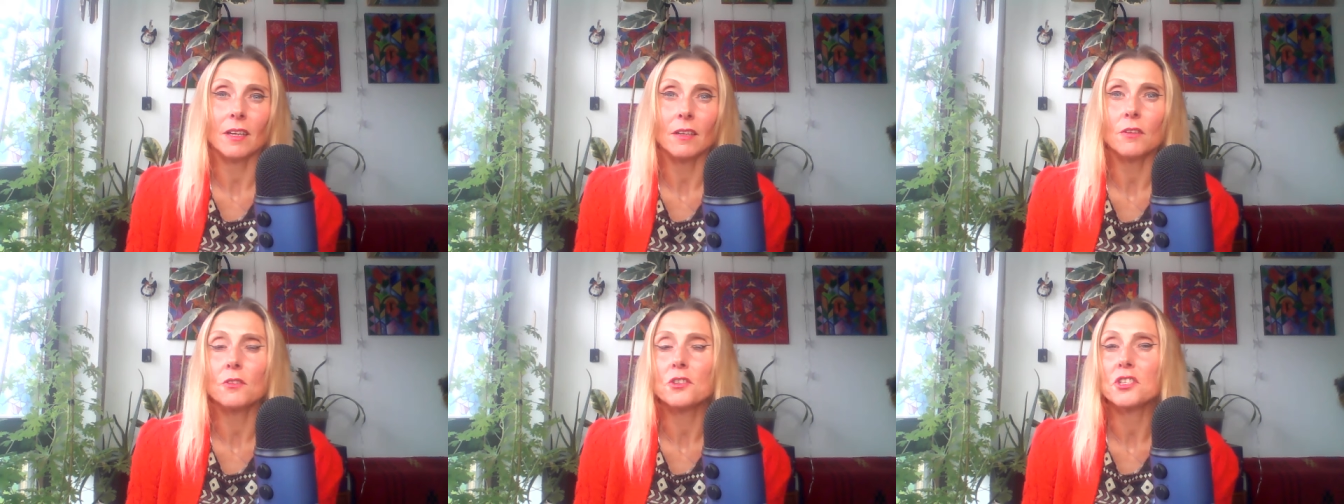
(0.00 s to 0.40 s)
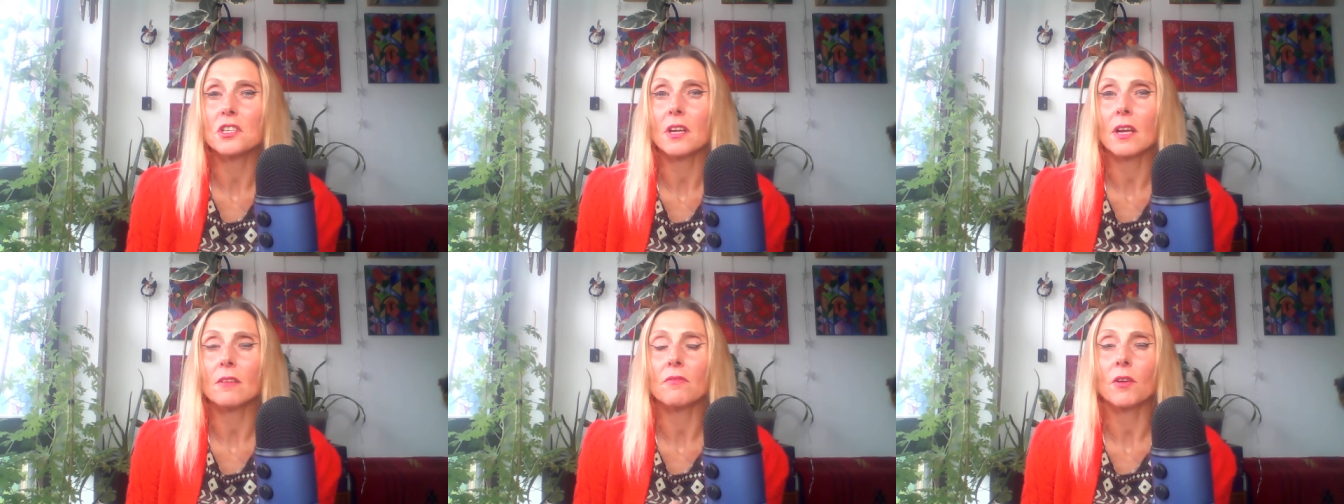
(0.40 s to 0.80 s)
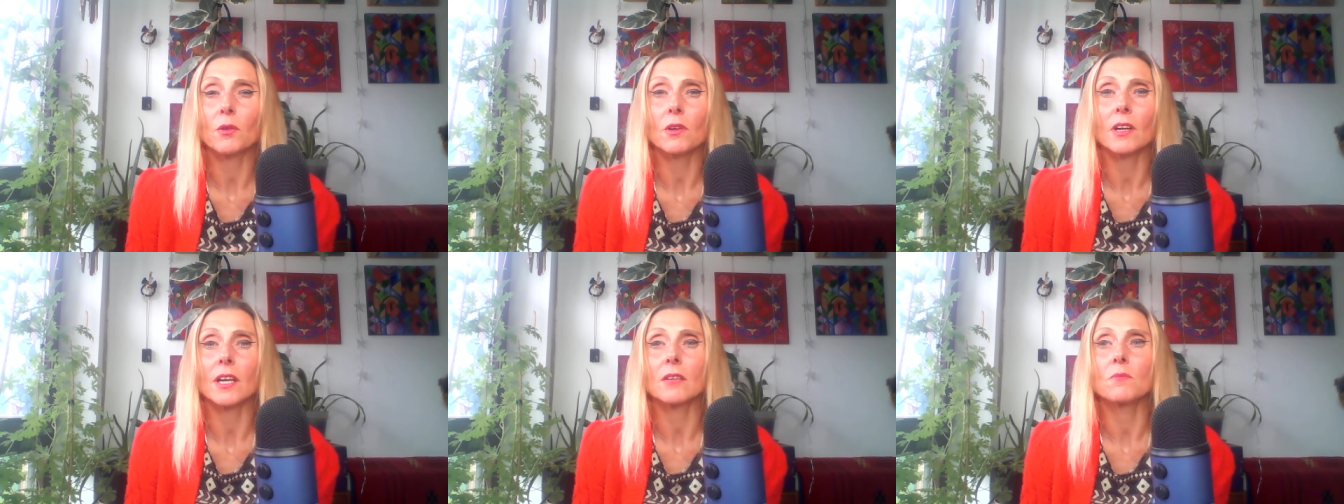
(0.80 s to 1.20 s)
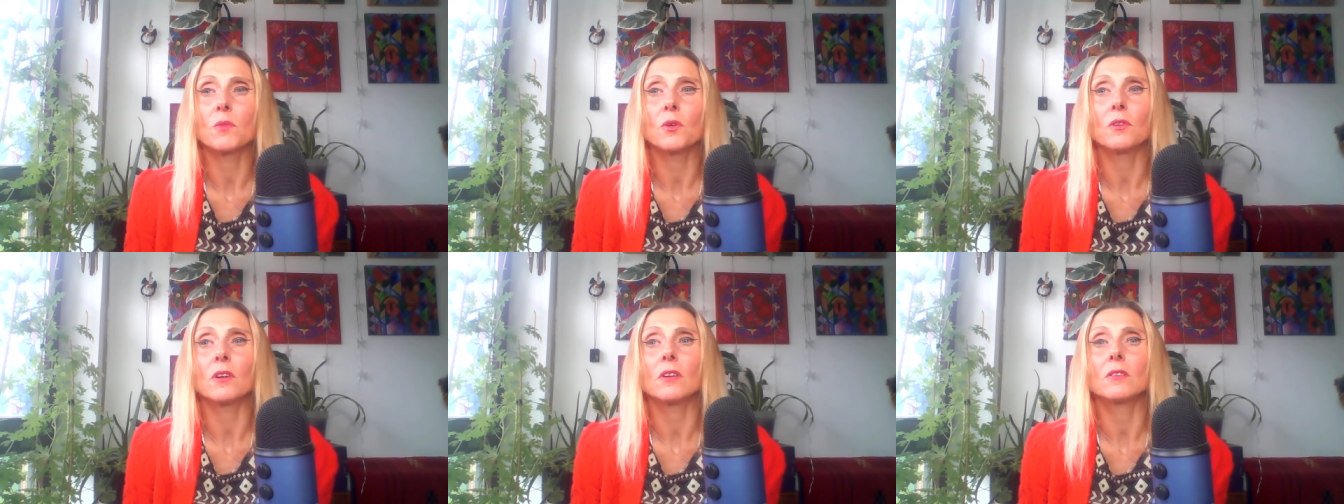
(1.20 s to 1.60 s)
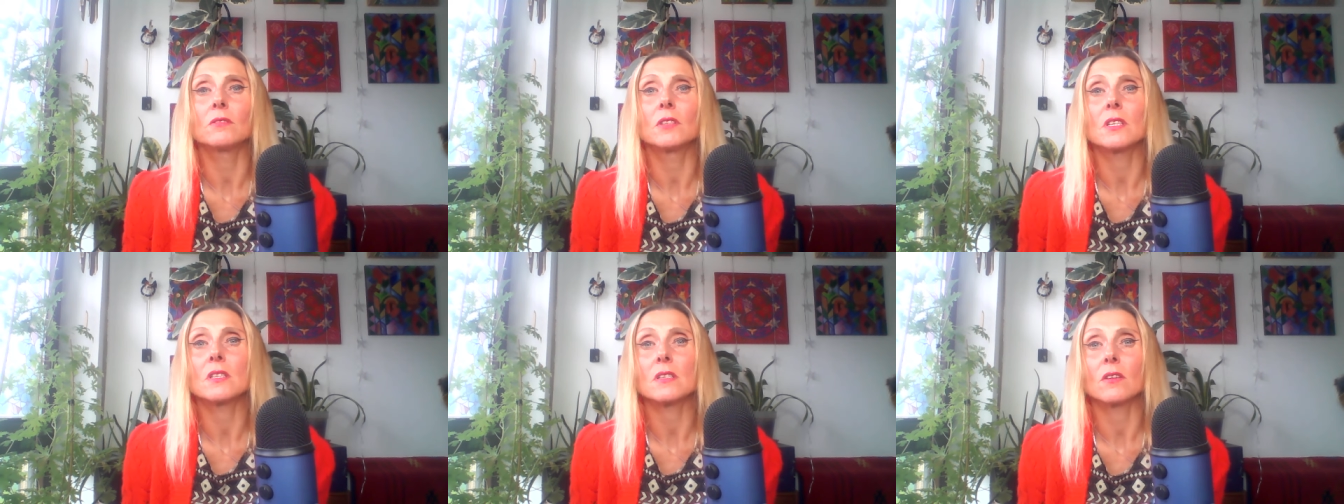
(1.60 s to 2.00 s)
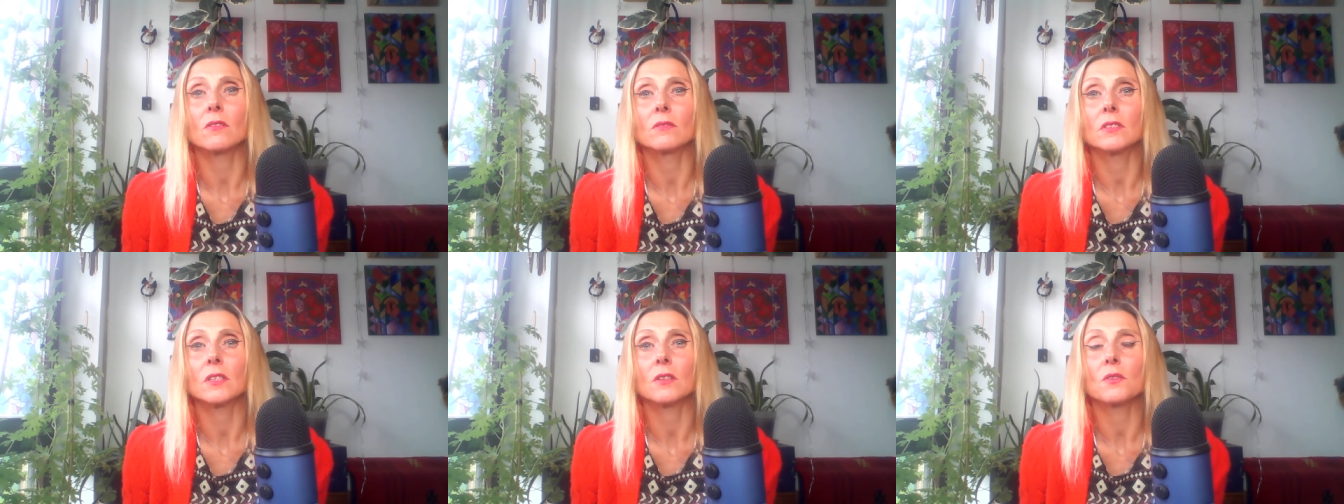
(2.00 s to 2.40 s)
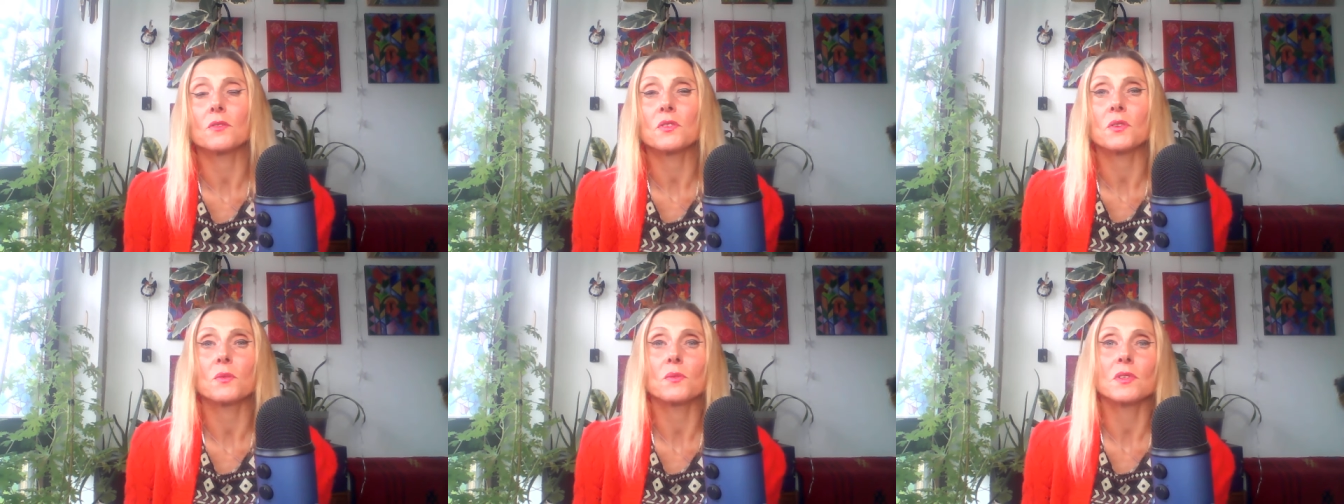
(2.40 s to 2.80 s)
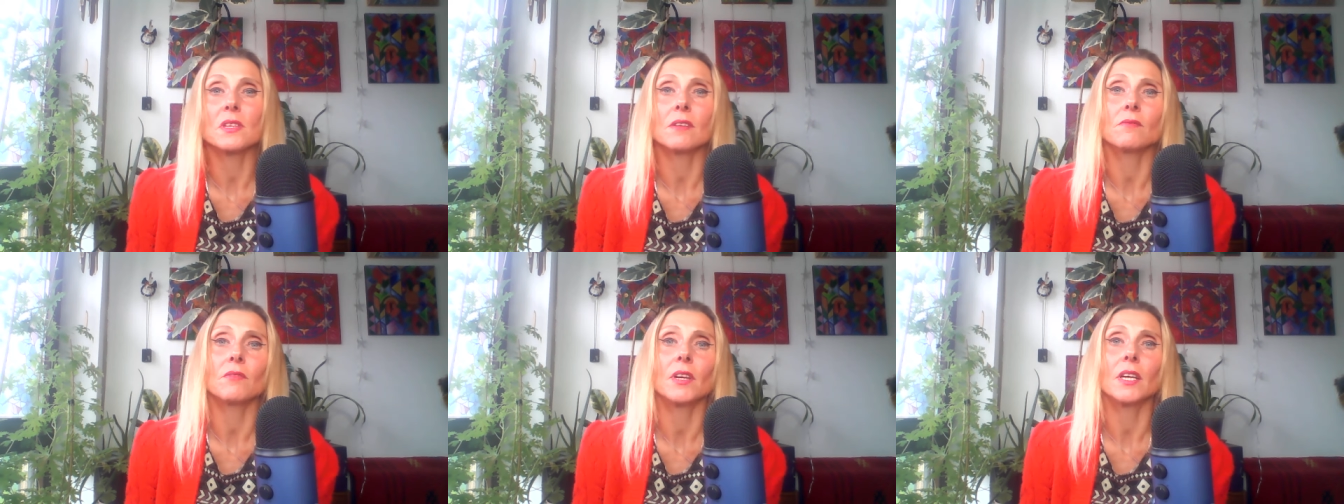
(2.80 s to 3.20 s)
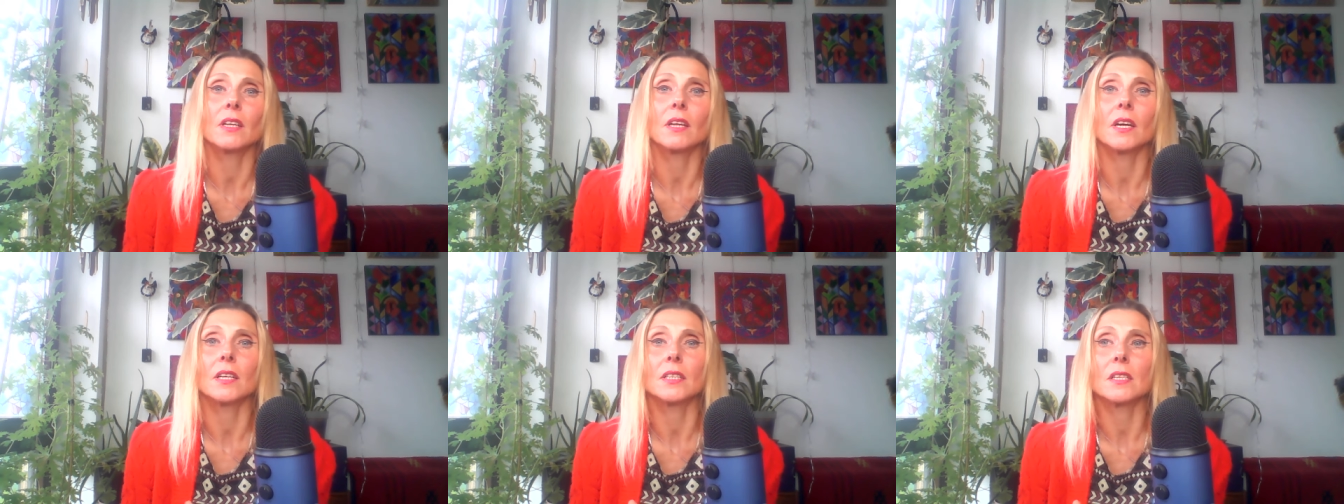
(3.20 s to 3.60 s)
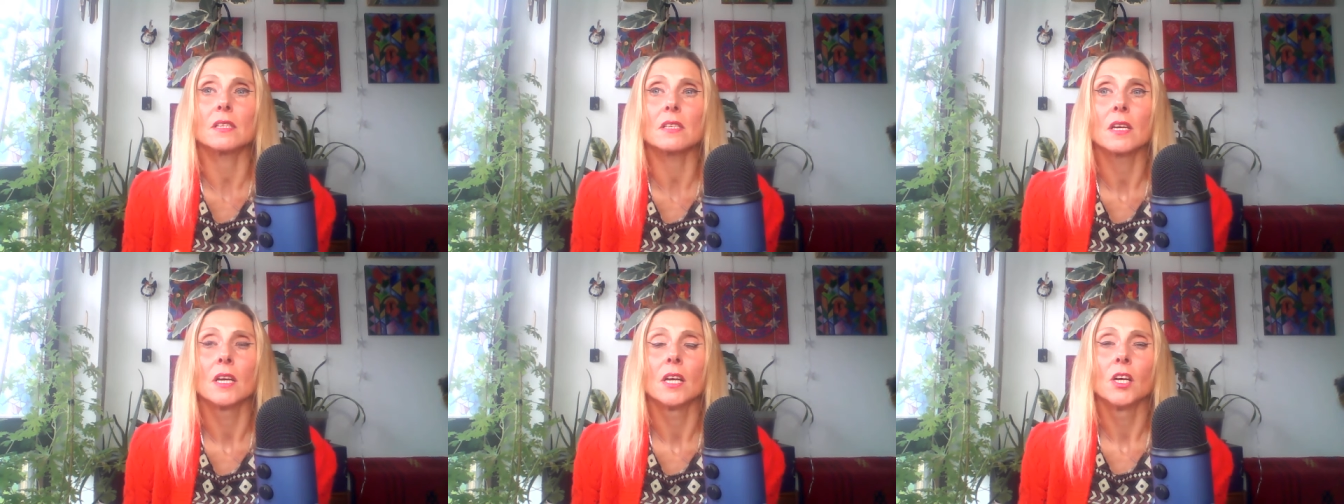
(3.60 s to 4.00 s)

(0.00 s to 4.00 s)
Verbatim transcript: energy i felt it like more horizontal so something that is